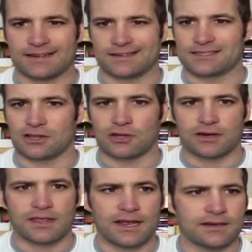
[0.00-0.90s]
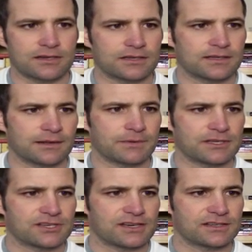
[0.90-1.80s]
doesn't look that good. Let me
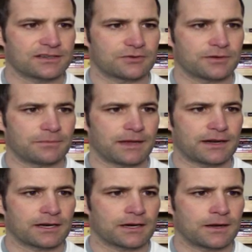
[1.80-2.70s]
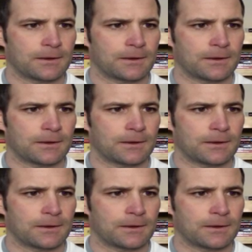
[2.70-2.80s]
change it to a better.